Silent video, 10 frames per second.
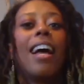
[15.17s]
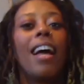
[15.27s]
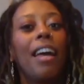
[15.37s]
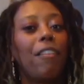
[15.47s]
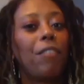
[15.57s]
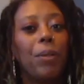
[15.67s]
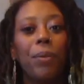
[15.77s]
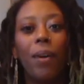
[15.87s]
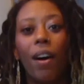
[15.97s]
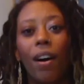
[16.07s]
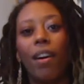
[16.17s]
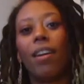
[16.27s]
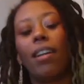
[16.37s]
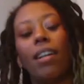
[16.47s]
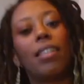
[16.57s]
If you
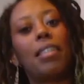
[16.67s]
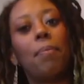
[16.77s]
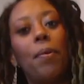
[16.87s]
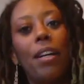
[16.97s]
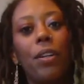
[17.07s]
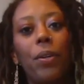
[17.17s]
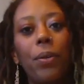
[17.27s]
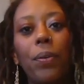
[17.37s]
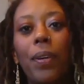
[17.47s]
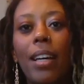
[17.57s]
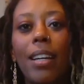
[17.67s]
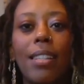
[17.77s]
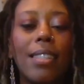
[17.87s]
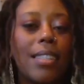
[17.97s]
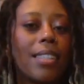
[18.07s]
are someone who
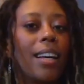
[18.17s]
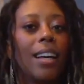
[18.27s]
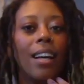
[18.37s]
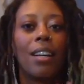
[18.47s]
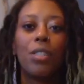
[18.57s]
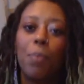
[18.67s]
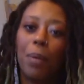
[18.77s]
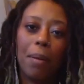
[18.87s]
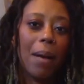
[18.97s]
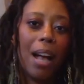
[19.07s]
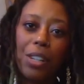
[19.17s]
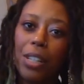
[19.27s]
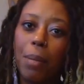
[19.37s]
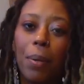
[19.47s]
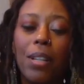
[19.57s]
is a super
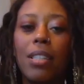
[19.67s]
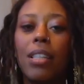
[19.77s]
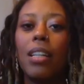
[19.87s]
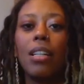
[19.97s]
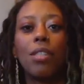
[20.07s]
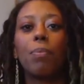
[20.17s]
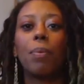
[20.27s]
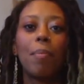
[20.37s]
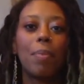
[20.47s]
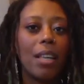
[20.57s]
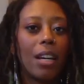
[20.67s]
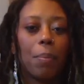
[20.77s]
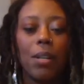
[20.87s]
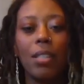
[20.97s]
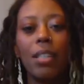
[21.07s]
compassionate person, a super empathetic
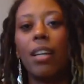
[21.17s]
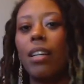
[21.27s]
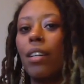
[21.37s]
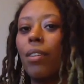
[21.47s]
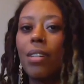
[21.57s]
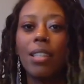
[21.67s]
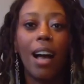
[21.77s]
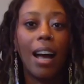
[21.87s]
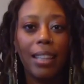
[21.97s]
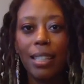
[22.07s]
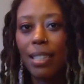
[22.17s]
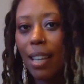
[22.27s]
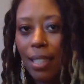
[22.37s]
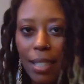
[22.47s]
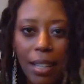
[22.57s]
person, you're highly
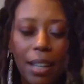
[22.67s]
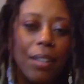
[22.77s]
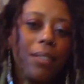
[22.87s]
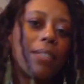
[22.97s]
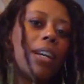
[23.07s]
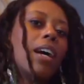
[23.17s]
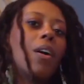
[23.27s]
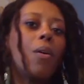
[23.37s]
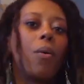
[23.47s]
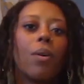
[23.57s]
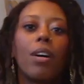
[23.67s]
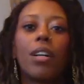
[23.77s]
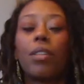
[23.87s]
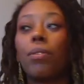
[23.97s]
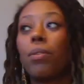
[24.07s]
sensitive,
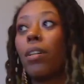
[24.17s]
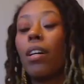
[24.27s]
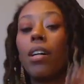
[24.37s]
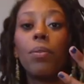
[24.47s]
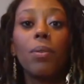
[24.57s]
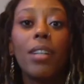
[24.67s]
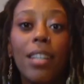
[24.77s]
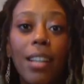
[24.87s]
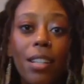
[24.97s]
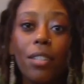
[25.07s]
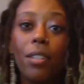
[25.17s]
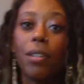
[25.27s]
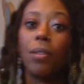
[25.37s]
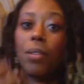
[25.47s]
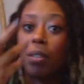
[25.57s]
or you're an organizer,
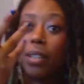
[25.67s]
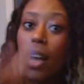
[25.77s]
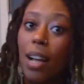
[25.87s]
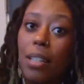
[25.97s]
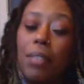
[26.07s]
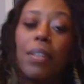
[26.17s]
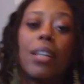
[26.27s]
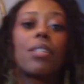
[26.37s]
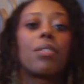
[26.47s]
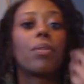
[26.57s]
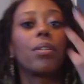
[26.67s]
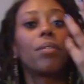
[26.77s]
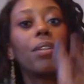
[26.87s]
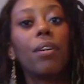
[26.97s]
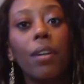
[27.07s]
or you're an activist, or you're
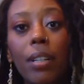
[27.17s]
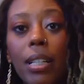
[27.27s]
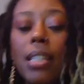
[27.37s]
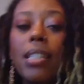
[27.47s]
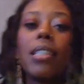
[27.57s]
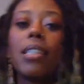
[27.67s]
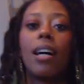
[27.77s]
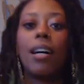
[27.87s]
an artist,